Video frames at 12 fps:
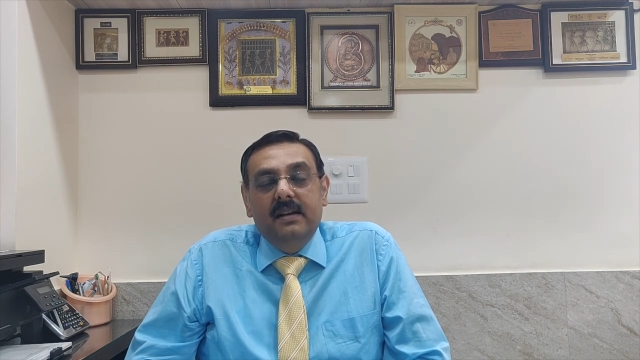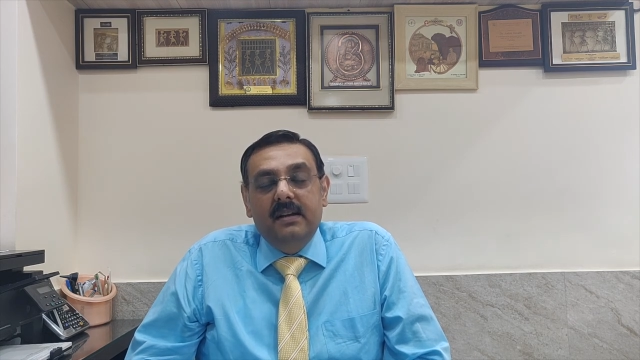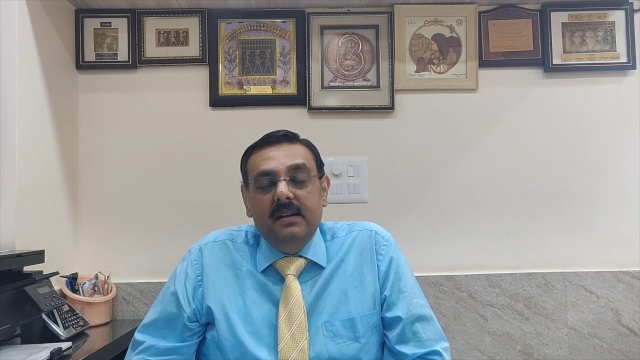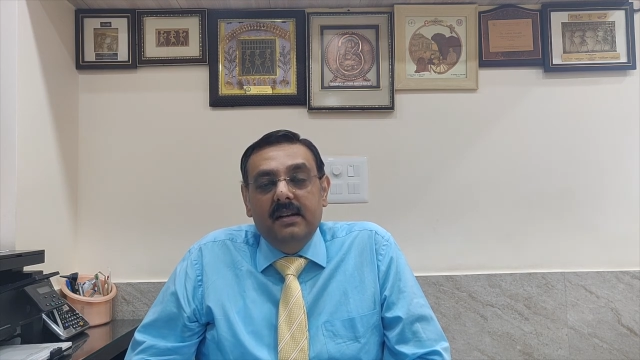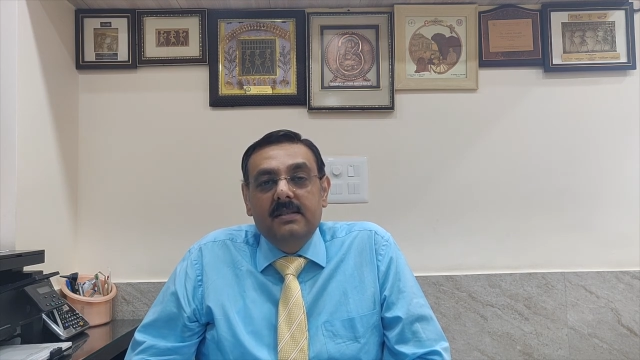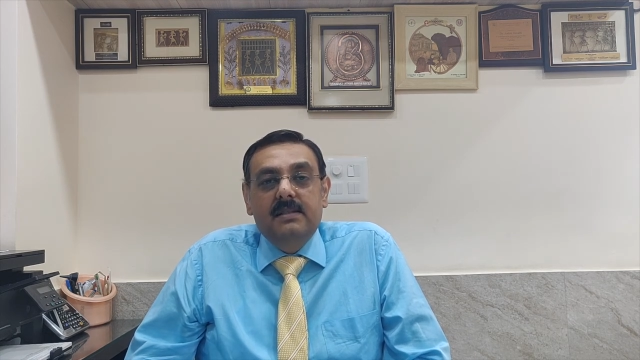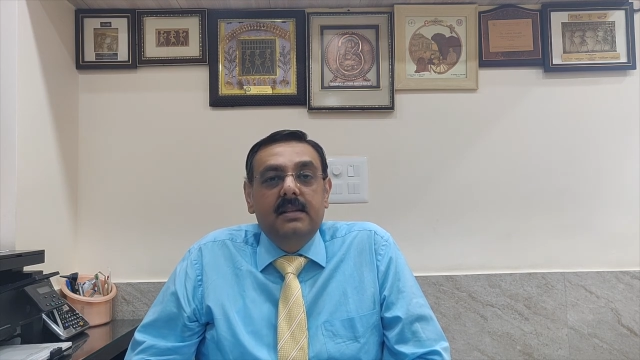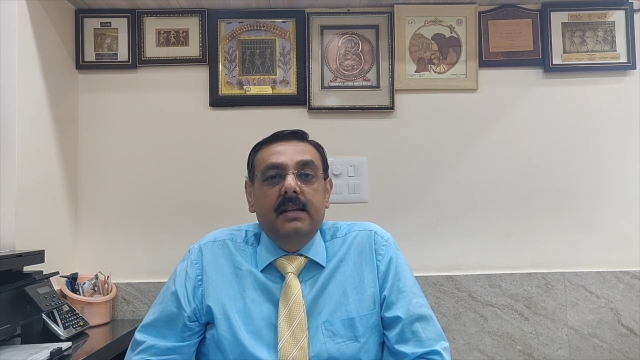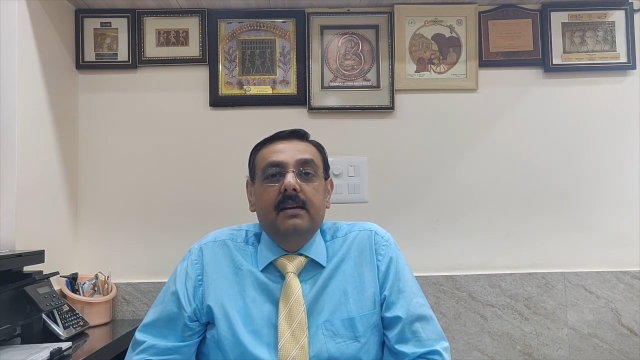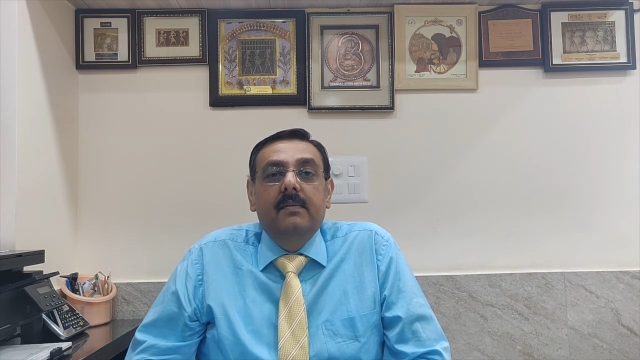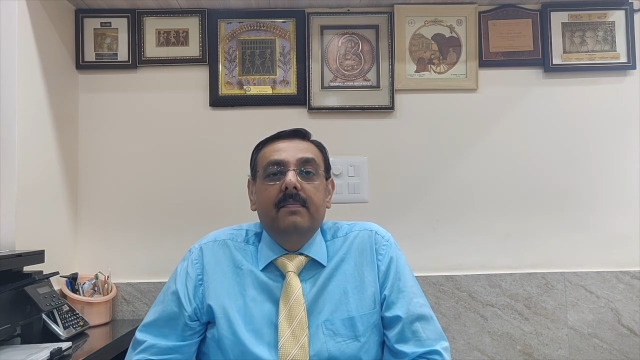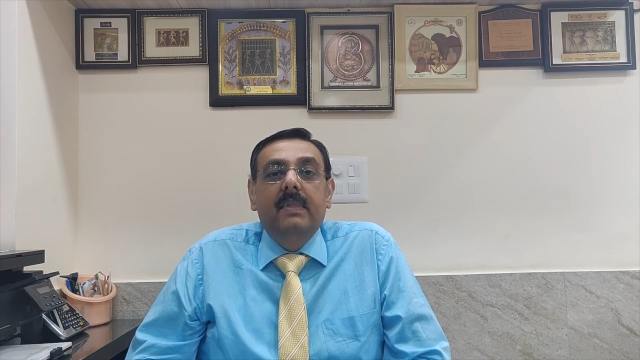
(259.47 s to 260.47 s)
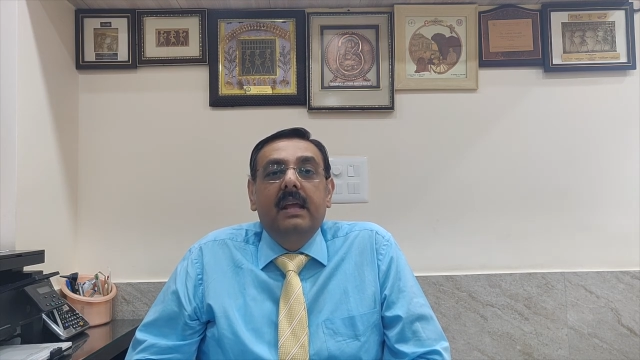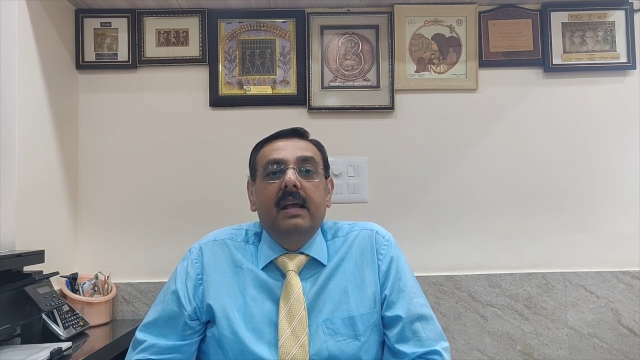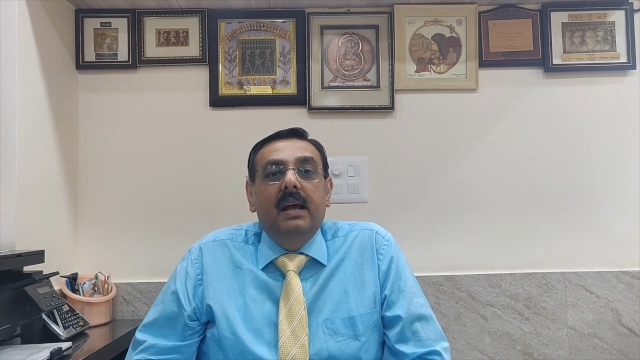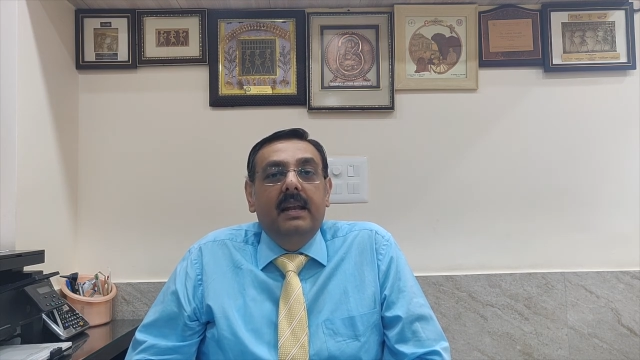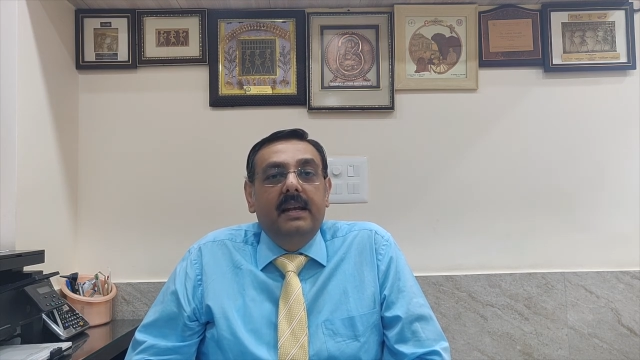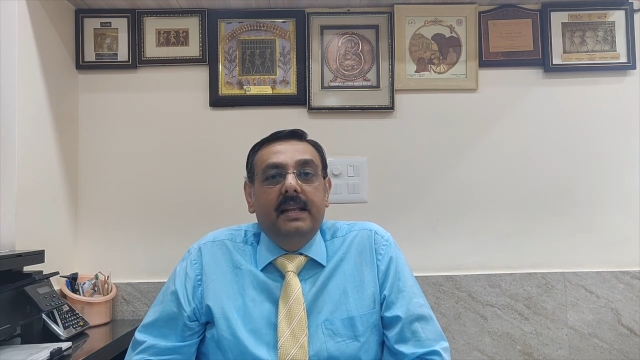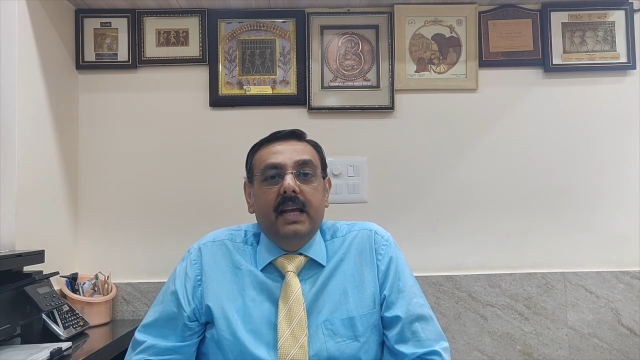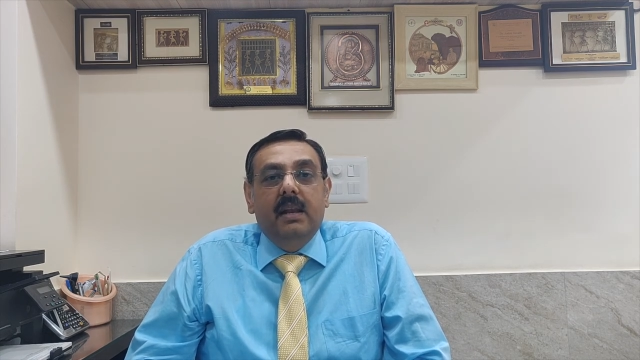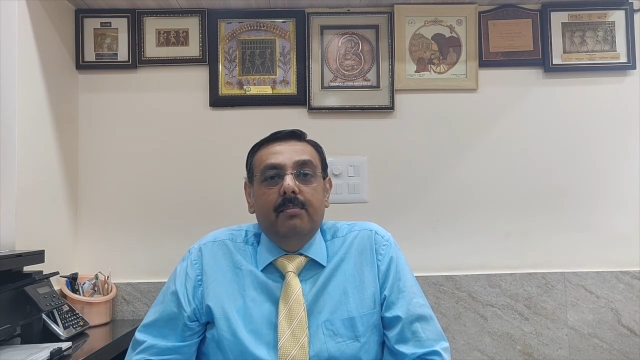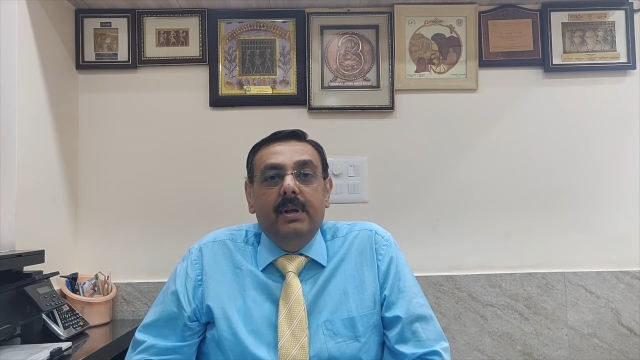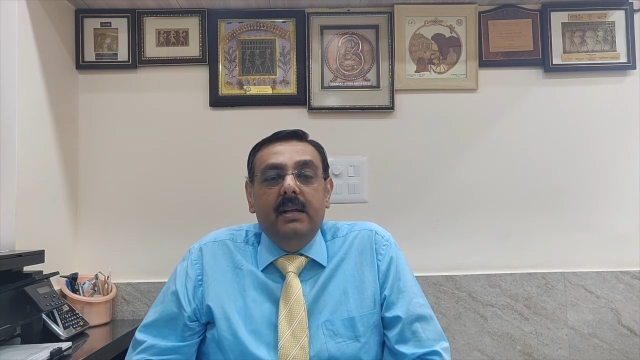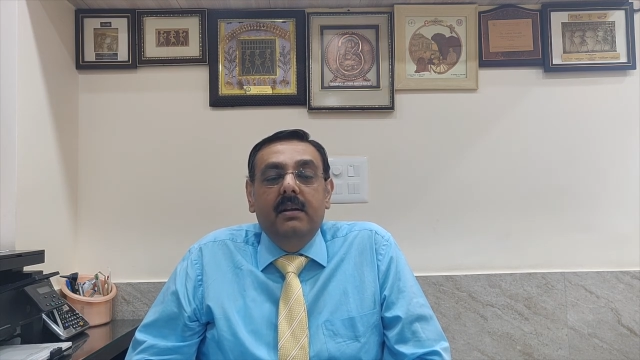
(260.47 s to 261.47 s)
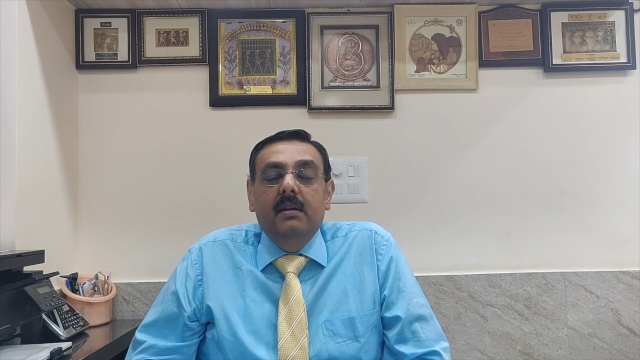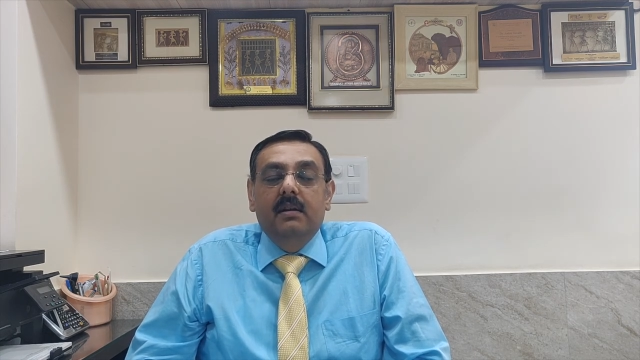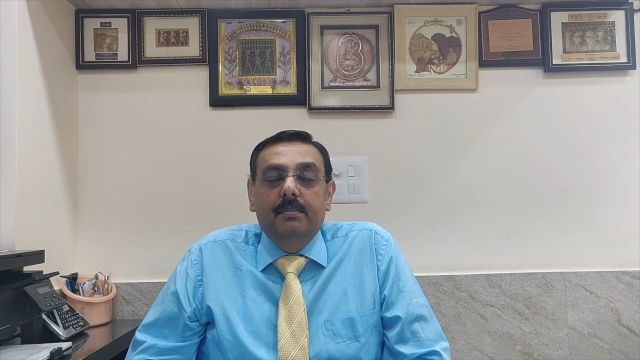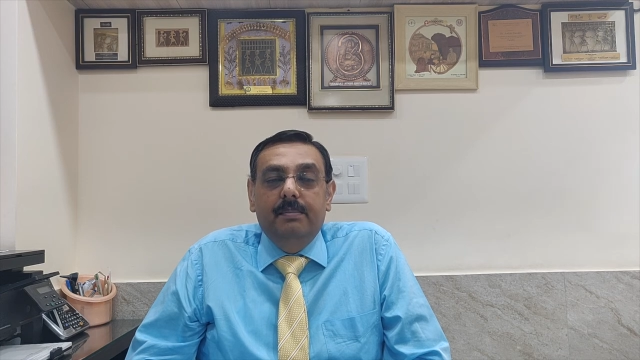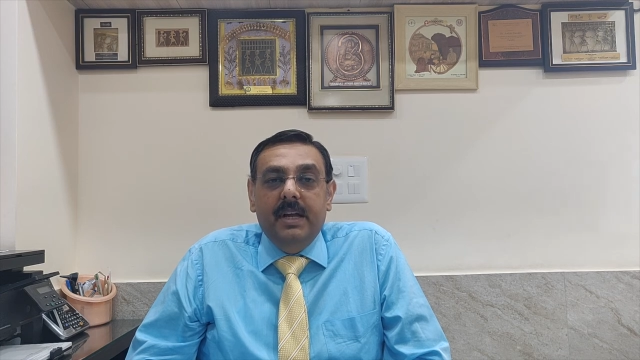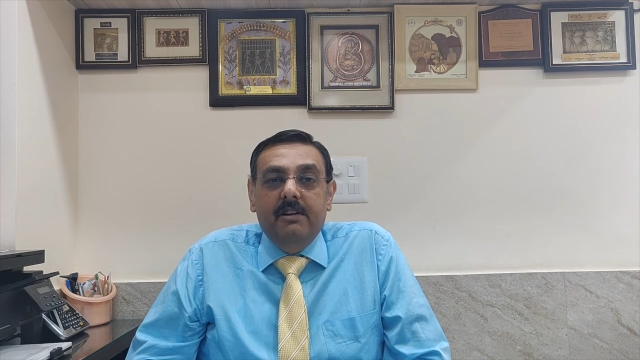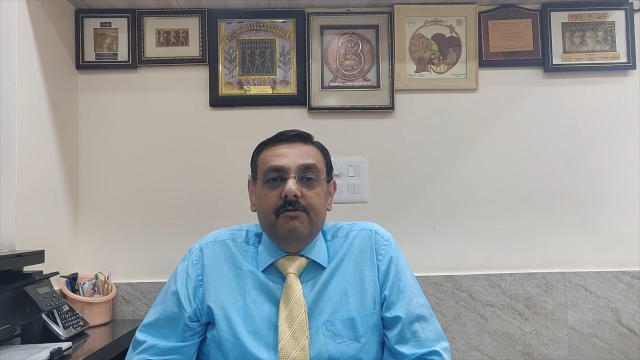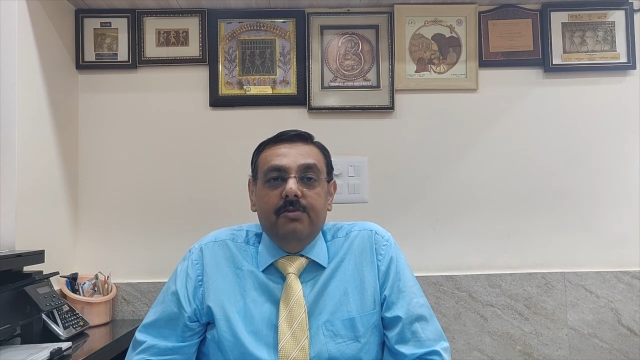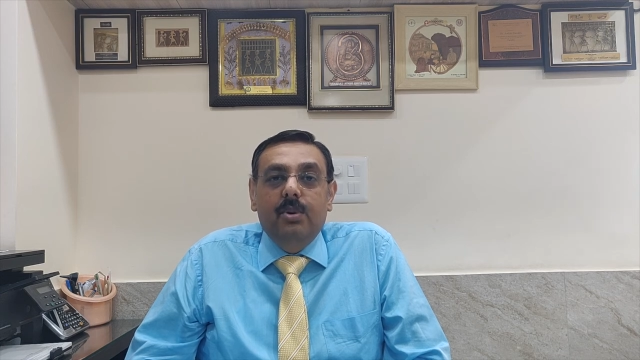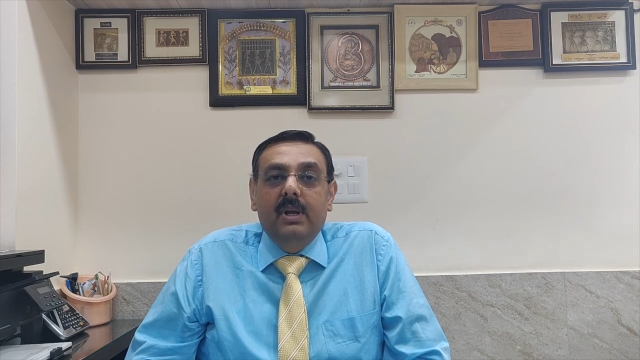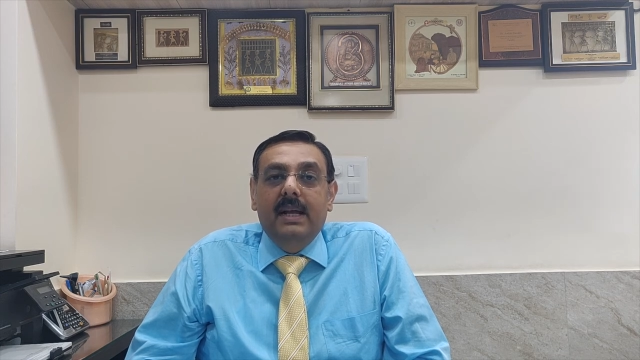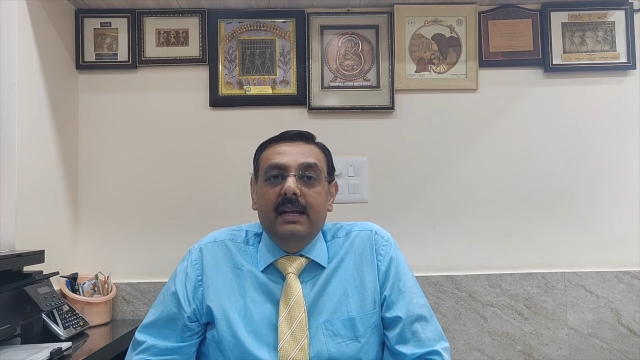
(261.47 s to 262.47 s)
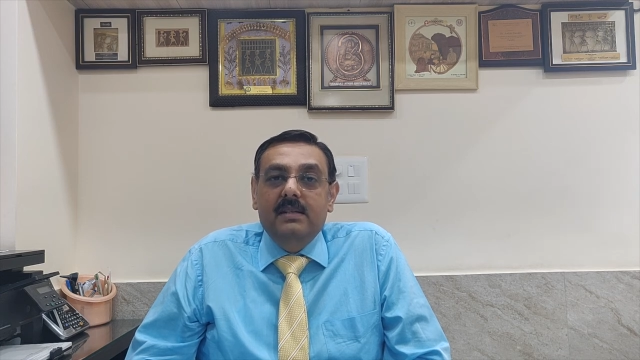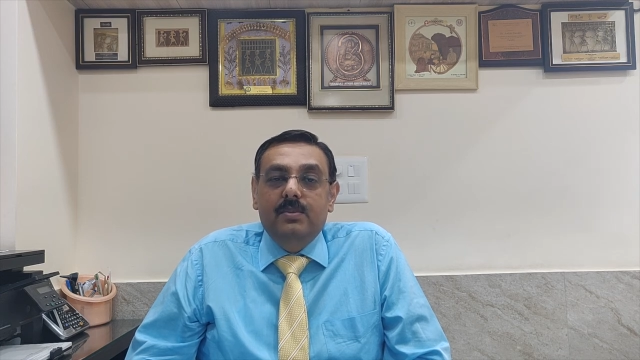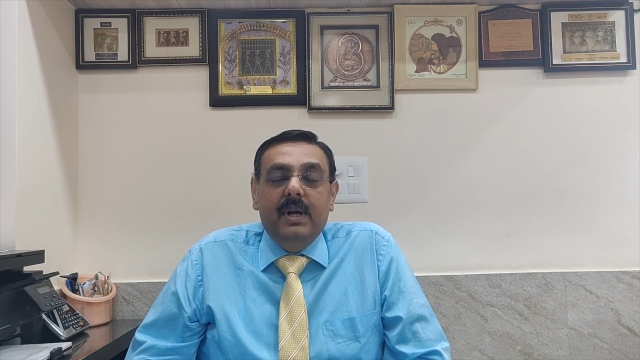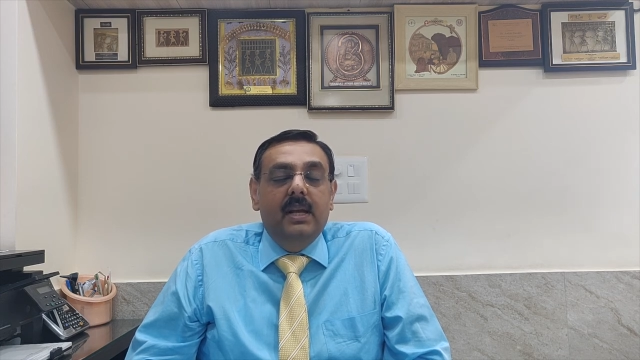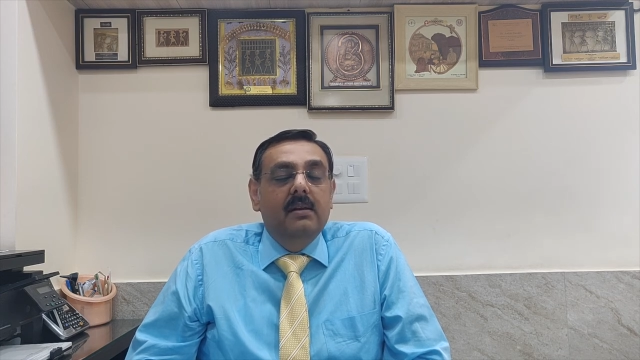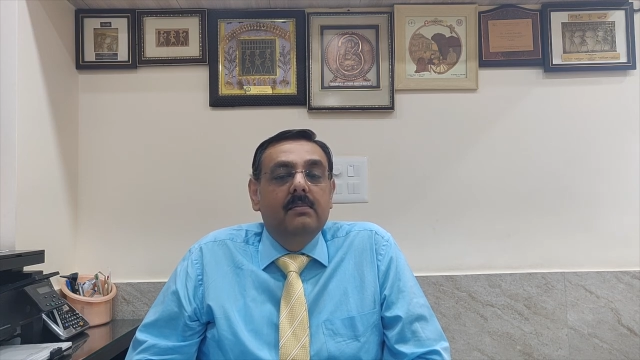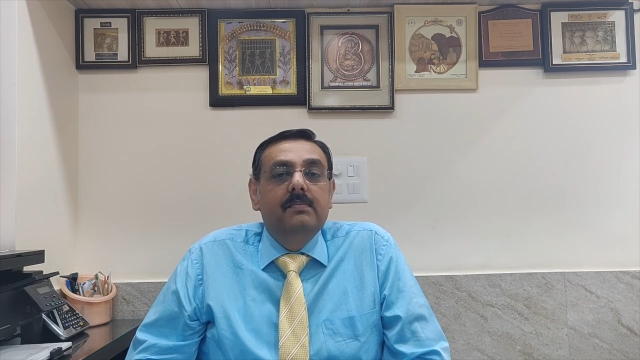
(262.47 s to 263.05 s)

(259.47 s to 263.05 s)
crusting, and it can be painful as well.